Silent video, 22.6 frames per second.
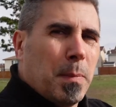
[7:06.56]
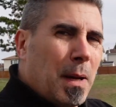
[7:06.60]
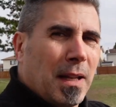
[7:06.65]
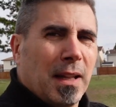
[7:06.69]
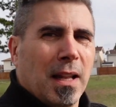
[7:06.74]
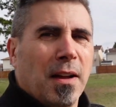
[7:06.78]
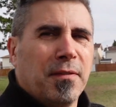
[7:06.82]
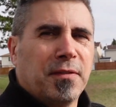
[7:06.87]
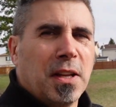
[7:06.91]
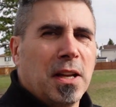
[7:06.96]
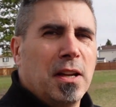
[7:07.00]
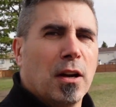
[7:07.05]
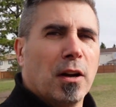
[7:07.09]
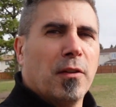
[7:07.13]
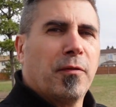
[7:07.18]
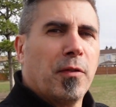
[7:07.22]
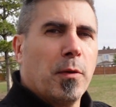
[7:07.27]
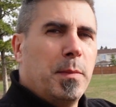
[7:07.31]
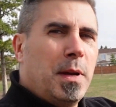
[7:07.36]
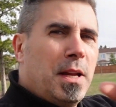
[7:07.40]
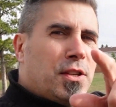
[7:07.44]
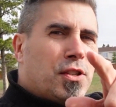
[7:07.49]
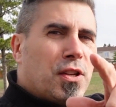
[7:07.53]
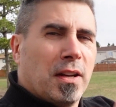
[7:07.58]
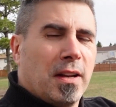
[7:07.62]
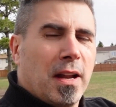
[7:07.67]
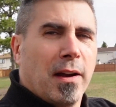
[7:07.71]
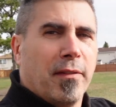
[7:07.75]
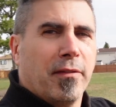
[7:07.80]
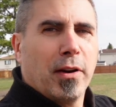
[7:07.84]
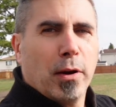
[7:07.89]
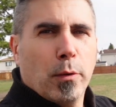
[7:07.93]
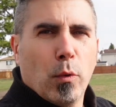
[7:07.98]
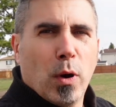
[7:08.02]
But I'd love to hear from each and
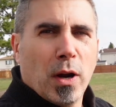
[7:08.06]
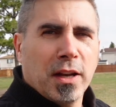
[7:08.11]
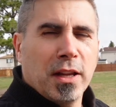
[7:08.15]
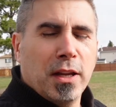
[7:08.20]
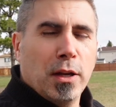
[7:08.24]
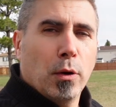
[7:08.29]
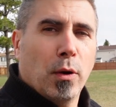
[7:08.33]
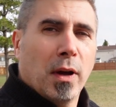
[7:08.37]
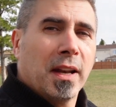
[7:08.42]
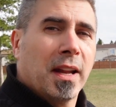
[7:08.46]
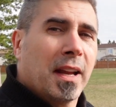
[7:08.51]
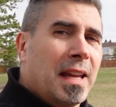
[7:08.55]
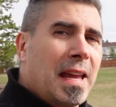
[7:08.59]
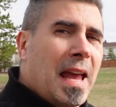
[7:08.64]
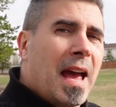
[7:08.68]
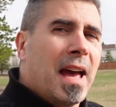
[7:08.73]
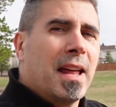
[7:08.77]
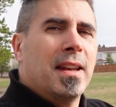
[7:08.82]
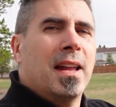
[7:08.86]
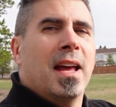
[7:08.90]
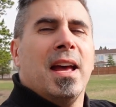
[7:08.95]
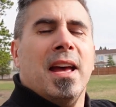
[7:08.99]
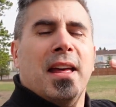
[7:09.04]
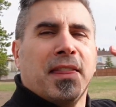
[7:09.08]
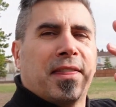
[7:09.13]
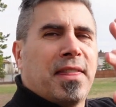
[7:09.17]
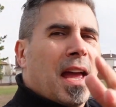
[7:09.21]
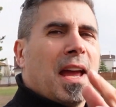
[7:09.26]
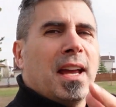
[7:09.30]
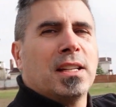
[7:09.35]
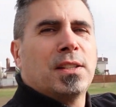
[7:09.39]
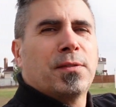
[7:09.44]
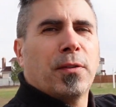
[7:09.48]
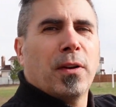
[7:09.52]
every one of you. And again,
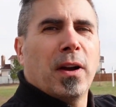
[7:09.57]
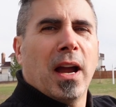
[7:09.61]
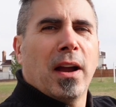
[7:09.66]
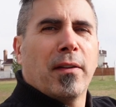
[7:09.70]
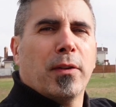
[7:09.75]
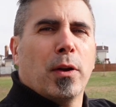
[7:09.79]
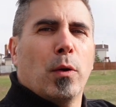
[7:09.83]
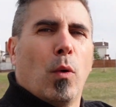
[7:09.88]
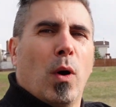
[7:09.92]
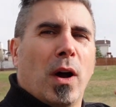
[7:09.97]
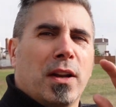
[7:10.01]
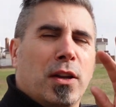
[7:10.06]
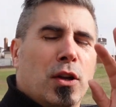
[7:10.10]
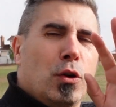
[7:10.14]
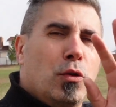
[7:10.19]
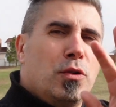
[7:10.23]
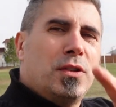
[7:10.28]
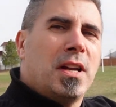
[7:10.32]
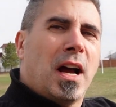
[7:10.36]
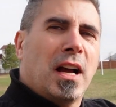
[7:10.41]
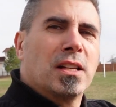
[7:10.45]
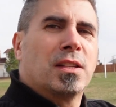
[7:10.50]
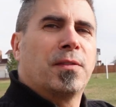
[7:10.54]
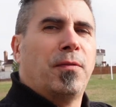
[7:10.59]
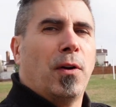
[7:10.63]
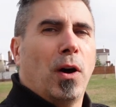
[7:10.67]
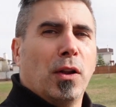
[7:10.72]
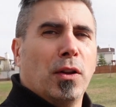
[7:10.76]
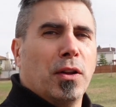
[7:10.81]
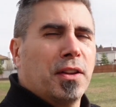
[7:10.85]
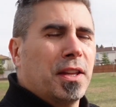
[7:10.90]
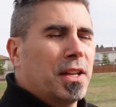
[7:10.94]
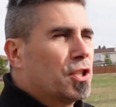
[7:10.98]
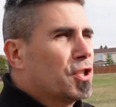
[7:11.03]
thanks for everyone who does
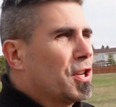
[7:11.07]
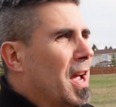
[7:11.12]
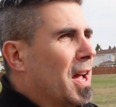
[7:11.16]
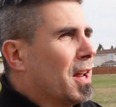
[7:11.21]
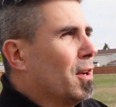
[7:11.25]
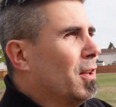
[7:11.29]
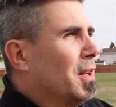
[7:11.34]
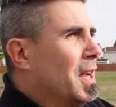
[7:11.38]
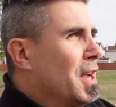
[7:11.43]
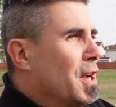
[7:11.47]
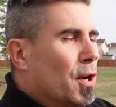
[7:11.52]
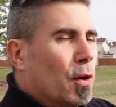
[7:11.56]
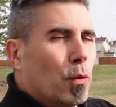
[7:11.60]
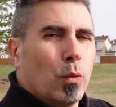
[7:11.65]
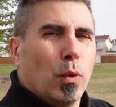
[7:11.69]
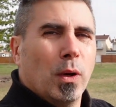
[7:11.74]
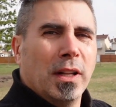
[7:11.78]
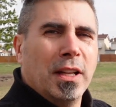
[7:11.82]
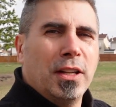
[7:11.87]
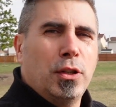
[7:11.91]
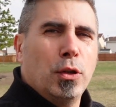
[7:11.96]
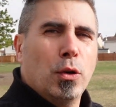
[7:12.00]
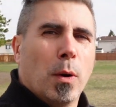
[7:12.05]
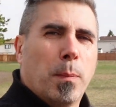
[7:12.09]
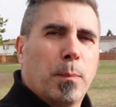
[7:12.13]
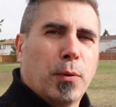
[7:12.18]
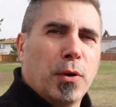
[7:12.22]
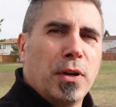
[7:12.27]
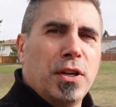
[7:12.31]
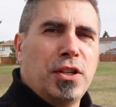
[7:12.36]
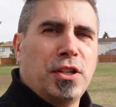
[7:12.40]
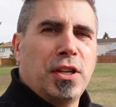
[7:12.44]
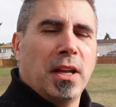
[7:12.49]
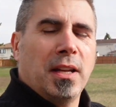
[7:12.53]
follow the channel. Really do
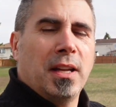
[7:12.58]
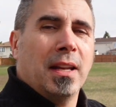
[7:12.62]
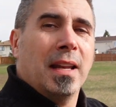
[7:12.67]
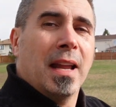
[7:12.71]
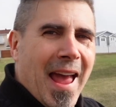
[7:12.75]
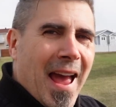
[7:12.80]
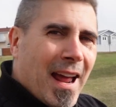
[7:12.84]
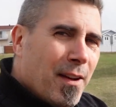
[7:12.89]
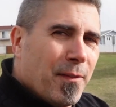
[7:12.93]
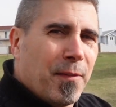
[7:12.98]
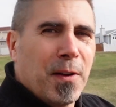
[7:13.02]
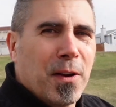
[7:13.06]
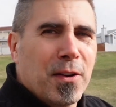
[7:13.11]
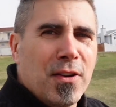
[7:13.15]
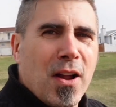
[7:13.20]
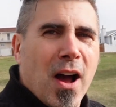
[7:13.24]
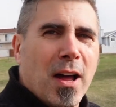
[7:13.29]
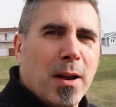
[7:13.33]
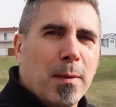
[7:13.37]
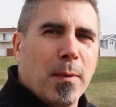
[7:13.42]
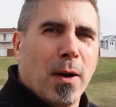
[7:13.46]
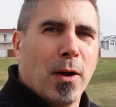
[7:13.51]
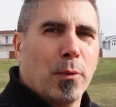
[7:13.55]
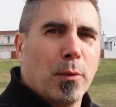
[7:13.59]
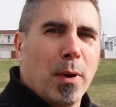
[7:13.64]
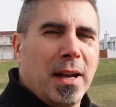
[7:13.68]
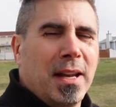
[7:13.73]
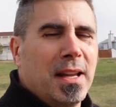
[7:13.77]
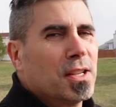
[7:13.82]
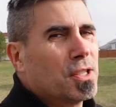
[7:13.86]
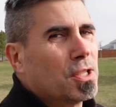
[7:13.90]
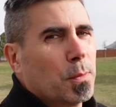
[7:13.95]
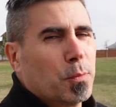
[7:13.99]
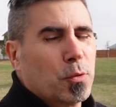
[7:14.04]
appreciate it. And if you're not
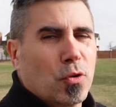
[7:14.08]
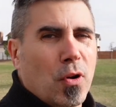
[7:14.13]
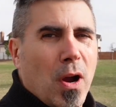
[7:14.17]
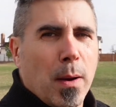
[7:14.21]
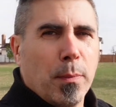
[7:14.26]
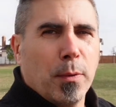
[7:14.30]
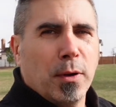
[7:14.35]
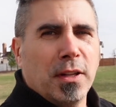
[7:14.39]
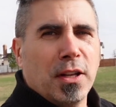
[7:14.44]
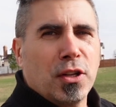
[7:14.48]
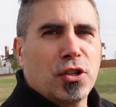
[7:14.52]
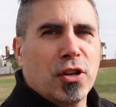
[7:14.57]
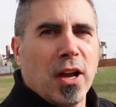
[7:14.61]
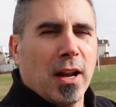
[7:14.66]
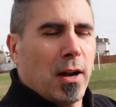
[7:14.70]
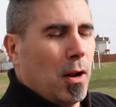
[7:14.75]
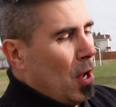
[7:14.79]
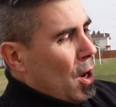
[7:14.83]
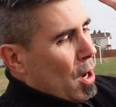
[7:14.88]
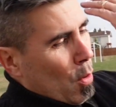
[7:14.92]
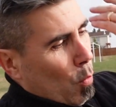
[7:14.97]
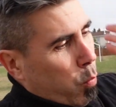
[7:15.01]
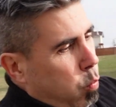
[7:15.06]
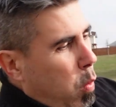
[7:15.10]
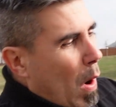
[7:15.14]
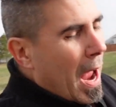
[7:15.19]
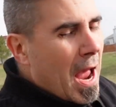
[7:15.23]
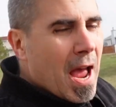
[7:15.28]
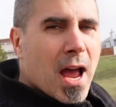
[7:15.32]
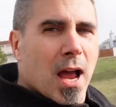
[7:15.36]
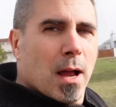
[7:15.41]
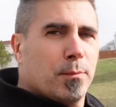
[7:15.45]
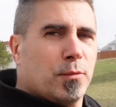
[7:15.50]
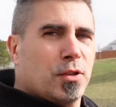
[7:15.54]
already a subscriber on the channel,
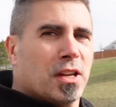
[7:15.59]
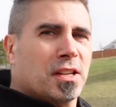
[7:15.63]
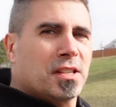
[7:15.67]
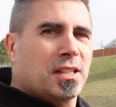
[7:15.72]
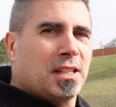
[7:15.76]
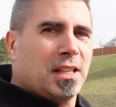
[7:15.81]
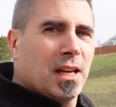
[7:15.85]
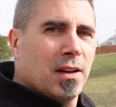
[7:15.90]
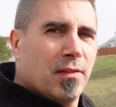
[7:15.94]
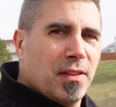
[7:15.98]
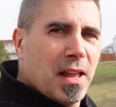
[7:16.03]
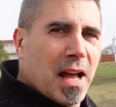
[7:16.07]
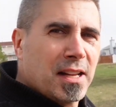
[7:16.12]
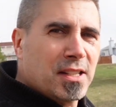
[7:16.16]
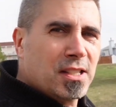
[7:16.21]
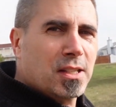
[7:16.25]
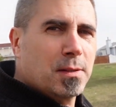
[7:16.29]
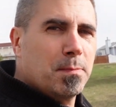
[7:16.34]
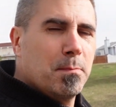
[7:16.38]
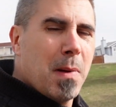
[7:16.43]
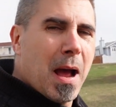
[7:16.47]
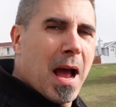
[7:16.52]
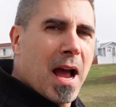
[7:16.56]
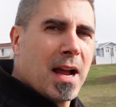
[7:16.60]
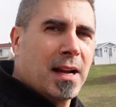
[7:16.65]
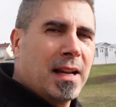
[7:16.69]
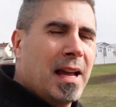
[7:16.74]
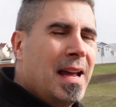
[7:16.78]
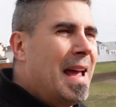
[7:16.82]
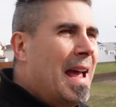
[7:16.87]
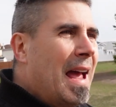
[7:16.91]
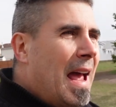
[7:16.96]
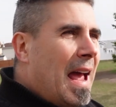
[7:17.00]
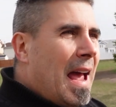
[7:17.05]
wham, just give that smack,
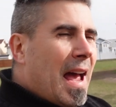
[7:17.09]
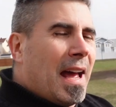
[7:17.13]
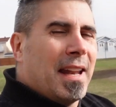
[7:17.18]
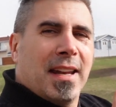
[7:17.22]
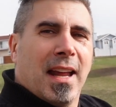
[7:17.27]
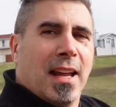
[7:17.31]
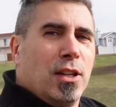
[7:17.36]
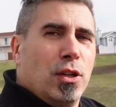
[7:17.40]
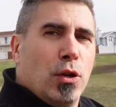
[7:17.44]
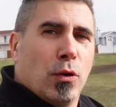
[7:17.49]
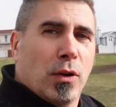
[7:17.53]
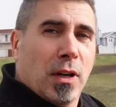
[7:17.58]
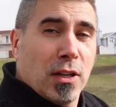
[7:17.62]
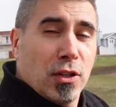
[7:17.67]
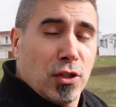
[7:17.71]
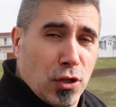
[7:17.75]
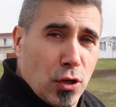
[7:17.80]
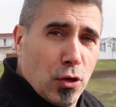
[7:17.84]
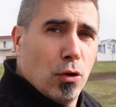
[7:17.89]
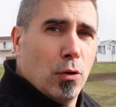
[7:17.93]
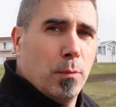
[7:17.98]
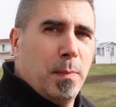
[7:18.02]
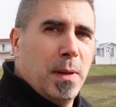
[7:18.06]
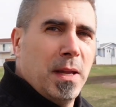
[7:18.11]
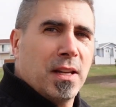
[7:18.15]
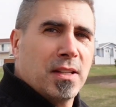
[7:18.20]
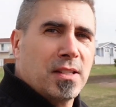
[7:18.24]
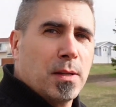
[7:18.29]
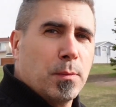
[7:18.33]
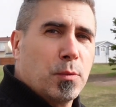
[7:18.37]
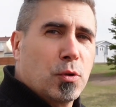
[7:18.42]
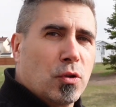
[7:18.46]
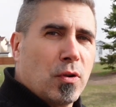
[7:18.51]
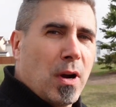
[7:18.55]
and then you can too be a
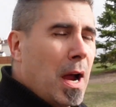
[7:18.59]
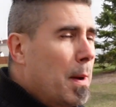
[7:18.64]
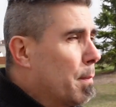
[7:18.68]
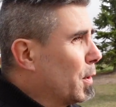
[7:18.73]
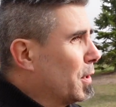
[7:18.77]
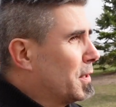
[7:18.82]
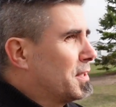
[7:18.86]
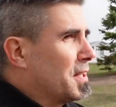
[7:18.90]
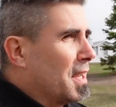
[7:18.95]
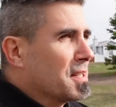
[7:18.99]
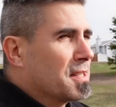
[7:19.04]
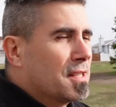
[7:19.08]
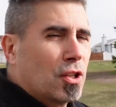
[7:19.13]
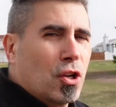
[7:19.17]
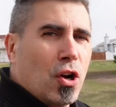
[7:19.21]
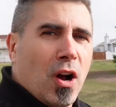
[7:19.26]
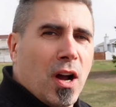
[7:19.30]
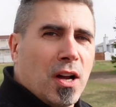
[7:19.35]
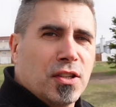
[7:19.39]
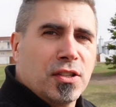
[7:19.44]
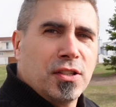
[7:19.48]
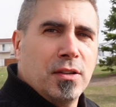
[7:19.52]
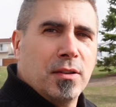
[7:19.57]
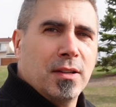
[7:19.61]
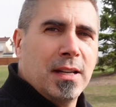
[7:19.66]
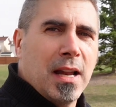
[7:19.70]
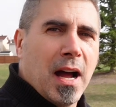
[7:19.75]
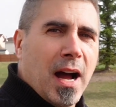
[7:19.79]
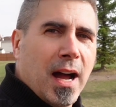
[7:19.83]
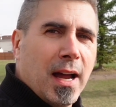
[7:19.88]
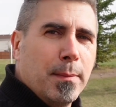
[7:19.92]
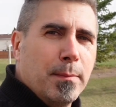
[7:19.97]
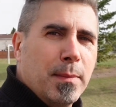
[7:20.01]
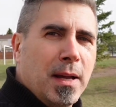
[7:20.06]
subscriber. It doesn't cost you a
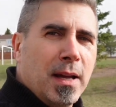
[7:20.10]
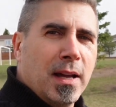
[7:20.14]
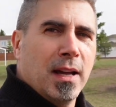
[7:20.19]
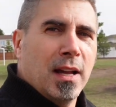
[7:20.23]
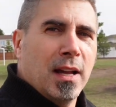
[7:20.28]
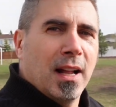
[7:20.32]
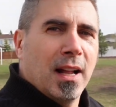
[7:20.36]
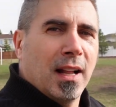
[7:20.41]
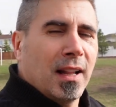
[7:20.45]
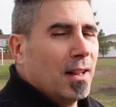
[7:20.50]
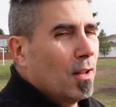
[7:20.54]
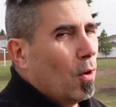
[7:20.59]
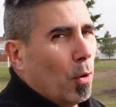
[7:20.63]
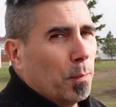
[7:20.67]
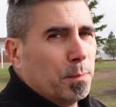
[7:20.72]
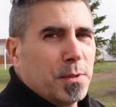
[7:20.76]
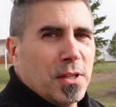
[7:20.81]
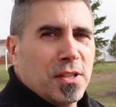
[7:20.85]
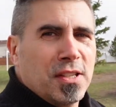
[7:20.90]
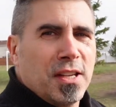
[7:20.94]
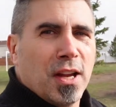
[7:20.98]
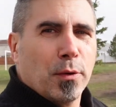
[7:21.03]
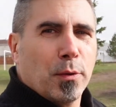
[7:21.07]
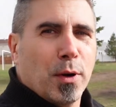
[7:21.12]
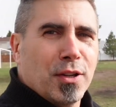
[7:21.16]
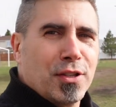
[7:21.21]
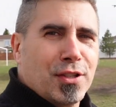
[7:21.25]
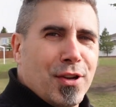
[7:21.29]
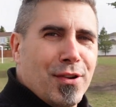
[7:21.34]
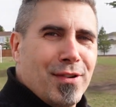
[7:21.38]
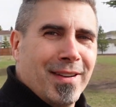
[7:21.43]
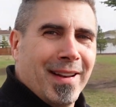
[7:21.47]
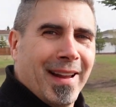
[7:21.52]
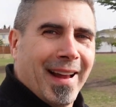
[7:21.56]
dime. Hope to see you real
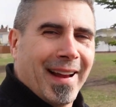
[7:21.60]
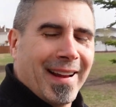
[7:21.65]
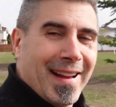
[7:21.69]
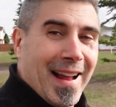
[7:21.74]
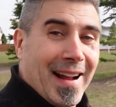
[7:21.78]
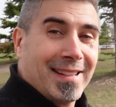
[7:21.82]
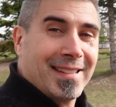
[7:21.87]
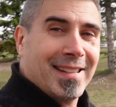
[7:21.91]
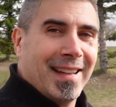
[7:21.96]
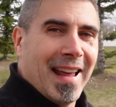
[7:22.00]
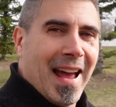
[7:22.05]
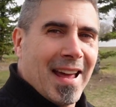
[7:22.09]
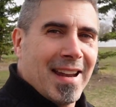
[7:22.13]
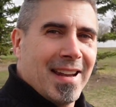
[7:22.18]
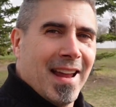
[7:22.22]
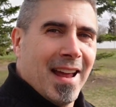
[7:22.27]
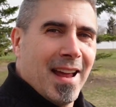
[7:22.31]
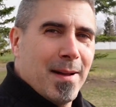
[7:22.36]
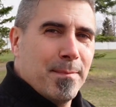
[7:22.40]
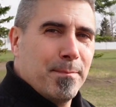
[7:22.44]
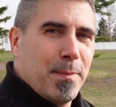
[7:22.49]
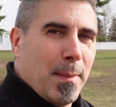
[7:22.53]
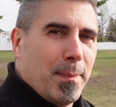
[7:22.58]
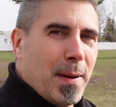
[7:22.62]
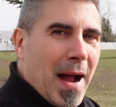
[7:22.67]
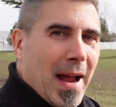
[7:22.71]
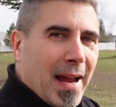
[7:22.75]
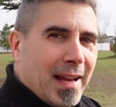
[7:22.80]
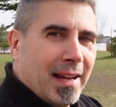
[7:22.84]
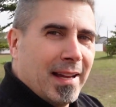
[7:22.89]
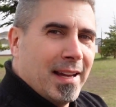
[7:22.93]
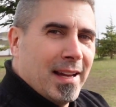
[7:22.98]
soon. Catch you then. Bye-bye.